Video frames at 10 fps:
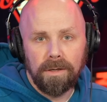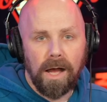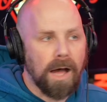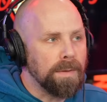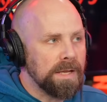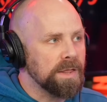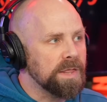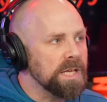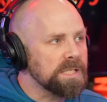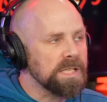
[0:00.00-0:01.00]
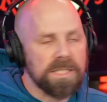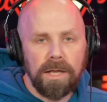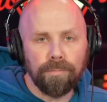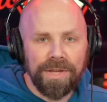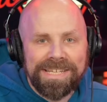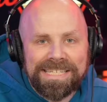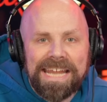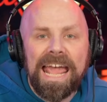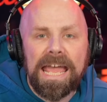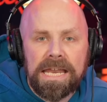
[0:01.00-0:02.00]
I mean, this is something
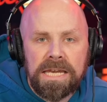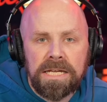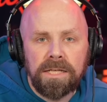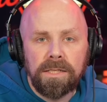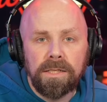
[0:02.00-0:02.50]
10